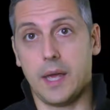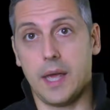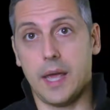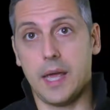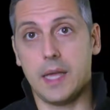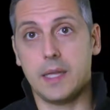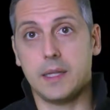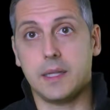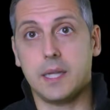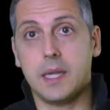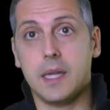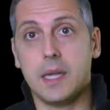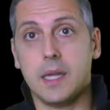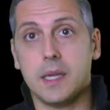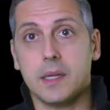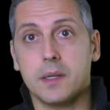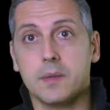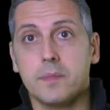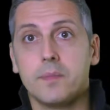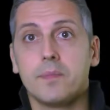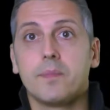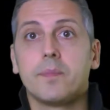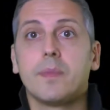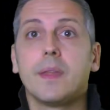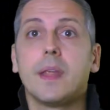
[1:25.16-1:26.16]
018,
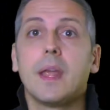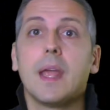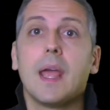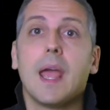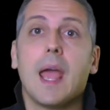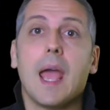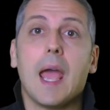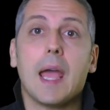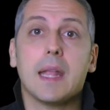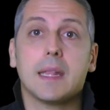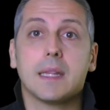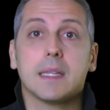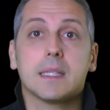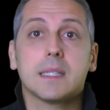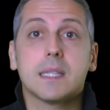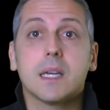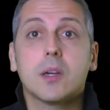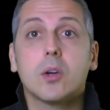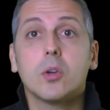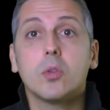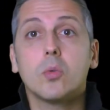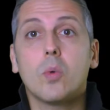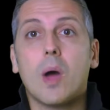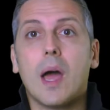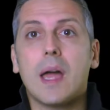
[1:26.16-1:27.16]
and the
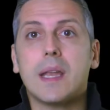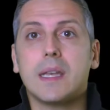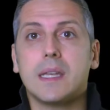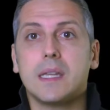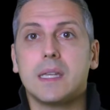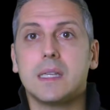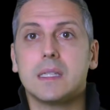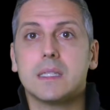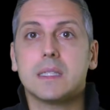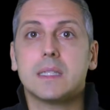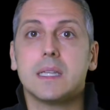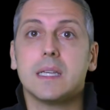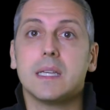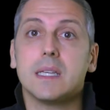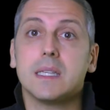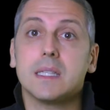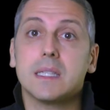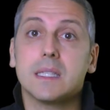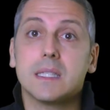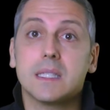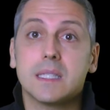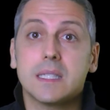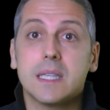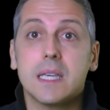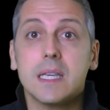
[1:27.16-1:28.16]
second one is the
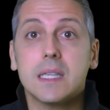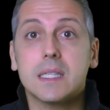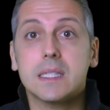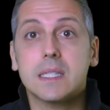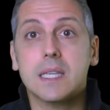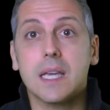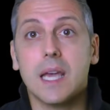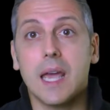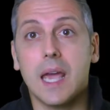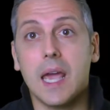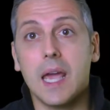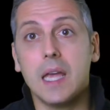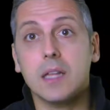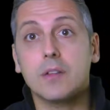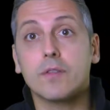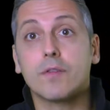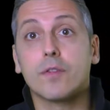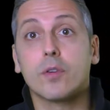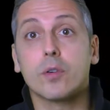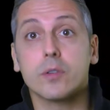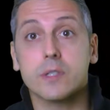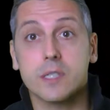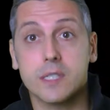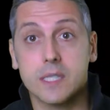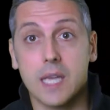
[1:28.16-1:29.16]

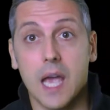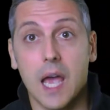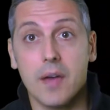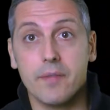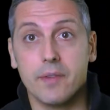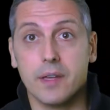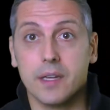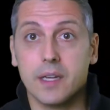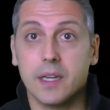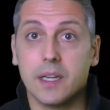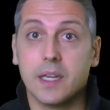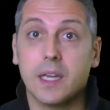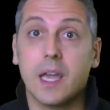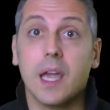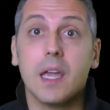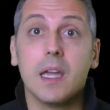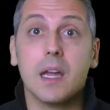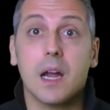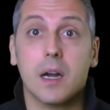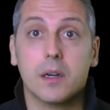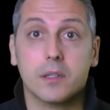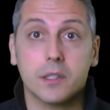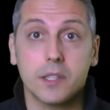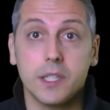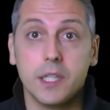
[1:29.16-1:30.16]
6847
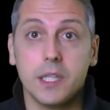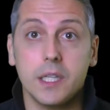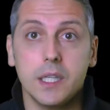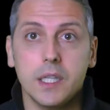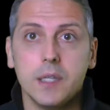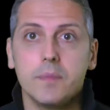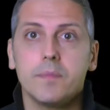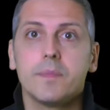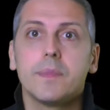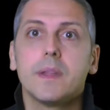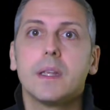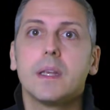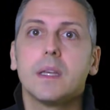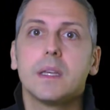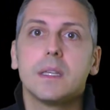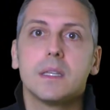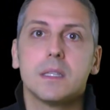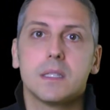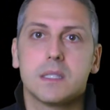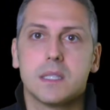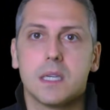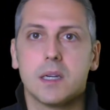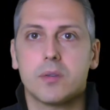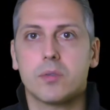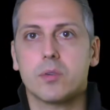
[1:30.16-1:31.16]
KRD
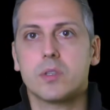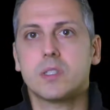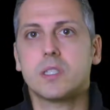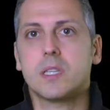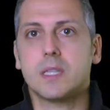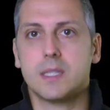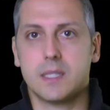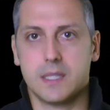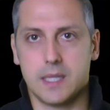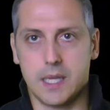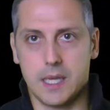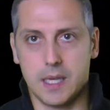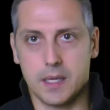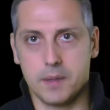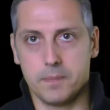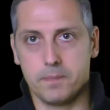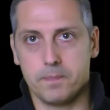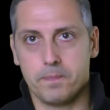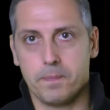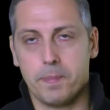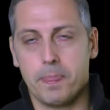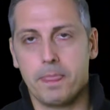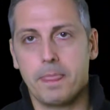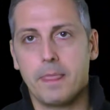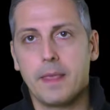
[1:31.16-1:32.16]
016.
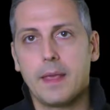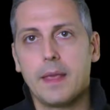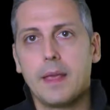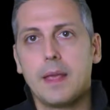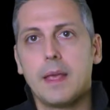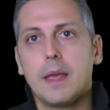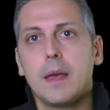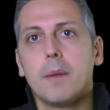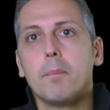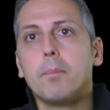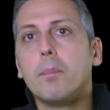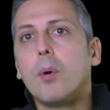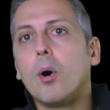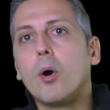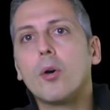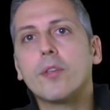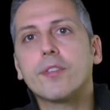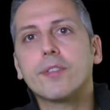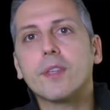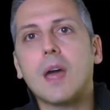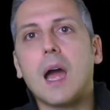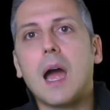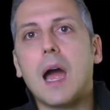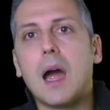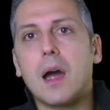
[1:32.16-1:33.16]

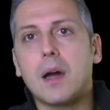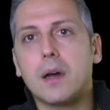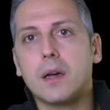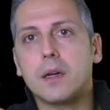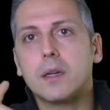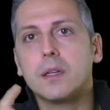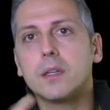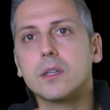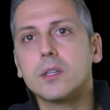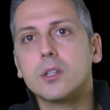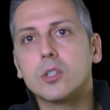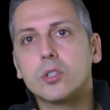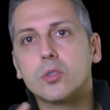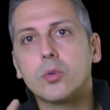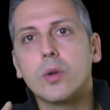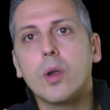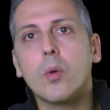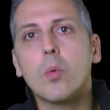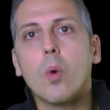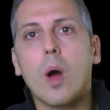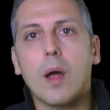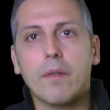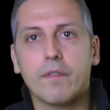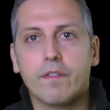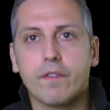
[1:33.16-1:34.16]
Both are
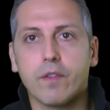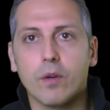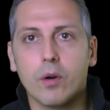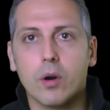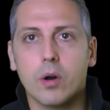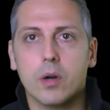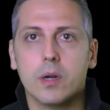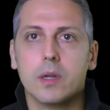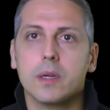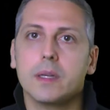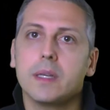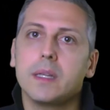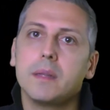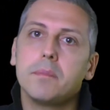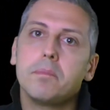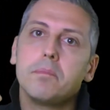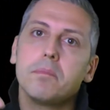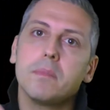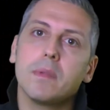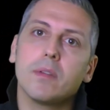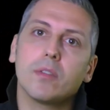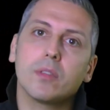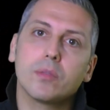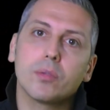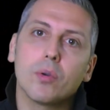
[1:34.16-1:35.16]
314.
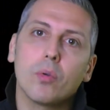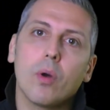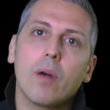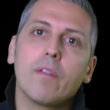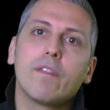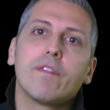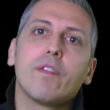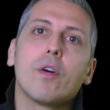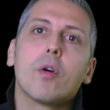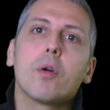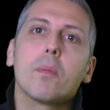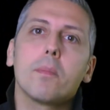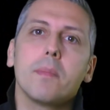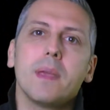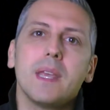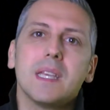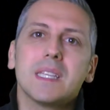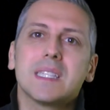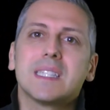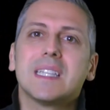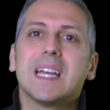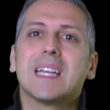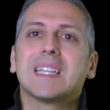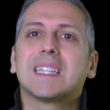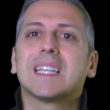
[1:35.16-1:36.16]
314
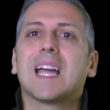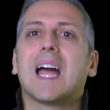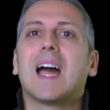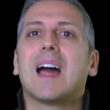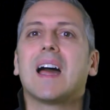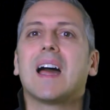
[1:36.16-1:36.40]
means that